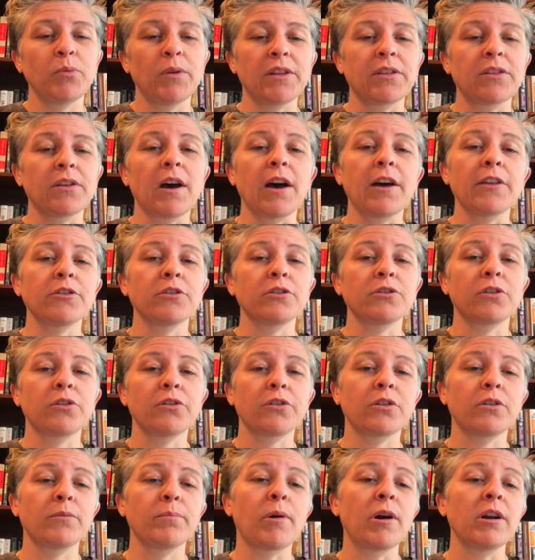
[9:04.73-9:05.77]
with other
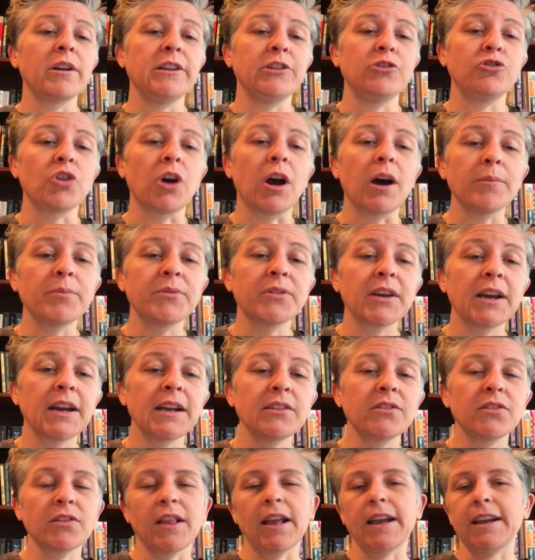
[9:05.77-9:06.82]
third-party job
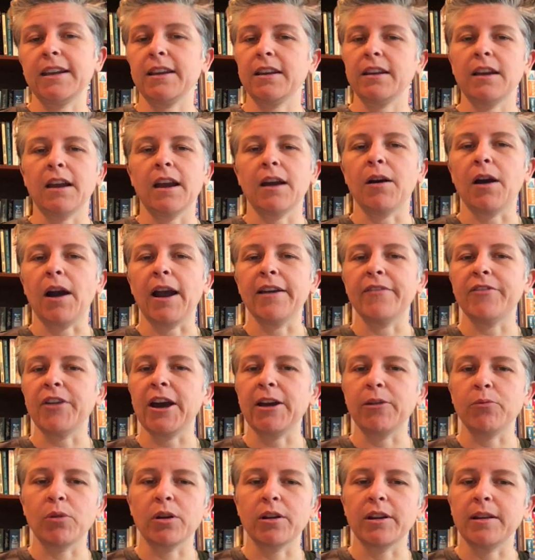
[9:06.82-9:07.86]
sites, like I've
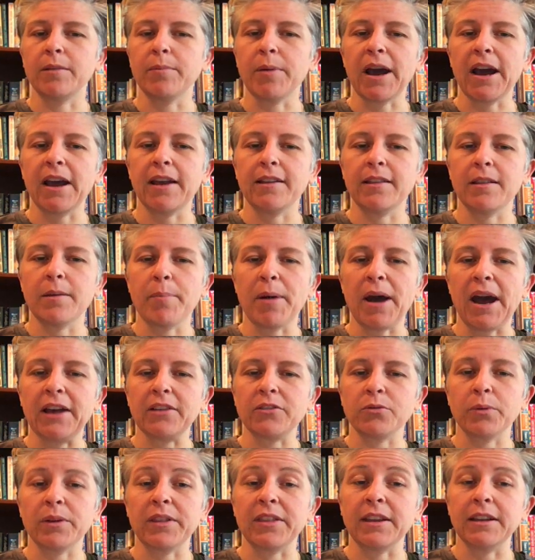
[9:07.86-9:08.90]
had one in the
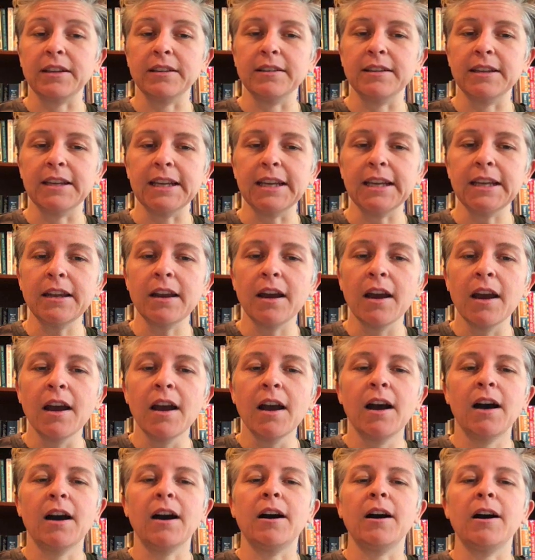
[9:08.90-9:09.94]
past with Indeed,
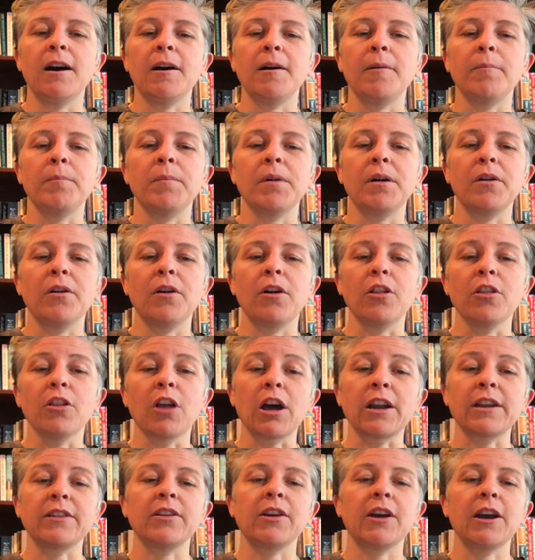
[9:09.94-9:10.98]
a
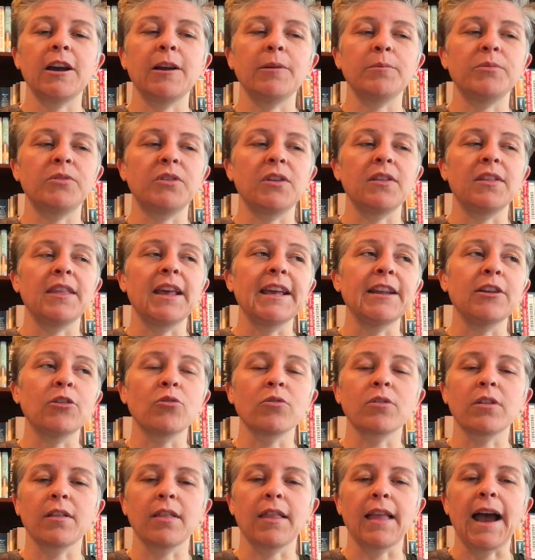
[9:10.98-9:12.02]
lot of times they
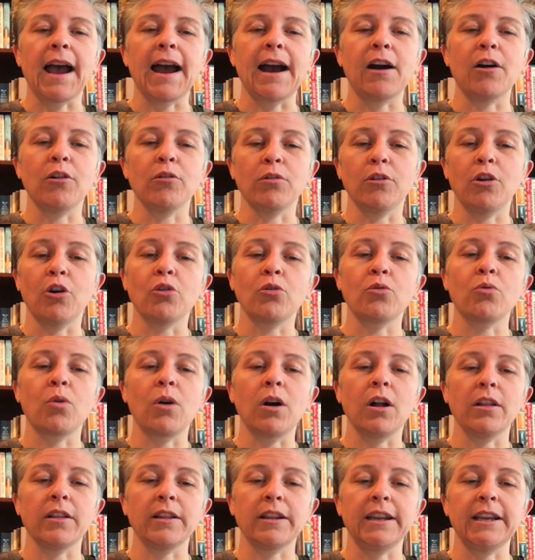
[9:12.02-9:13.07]
don't allow low
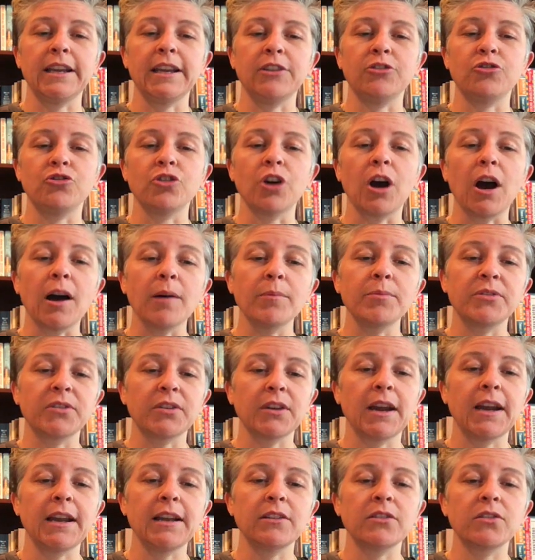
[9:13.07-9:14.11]
quality job
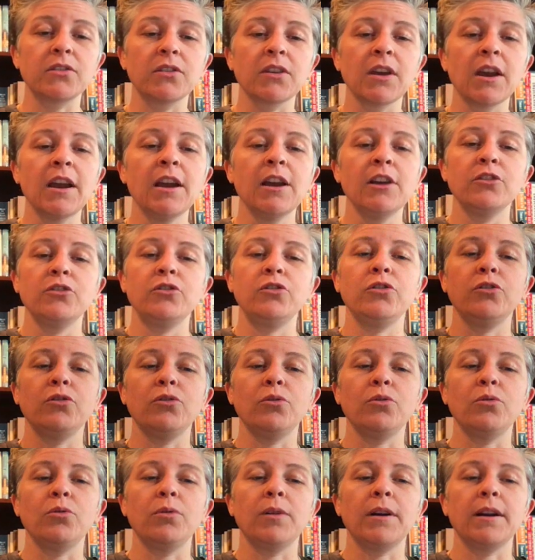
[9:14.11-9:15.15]
sites
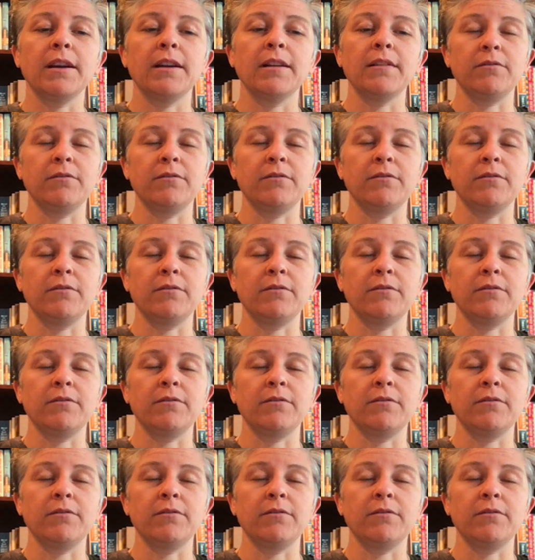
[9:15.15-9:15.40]
to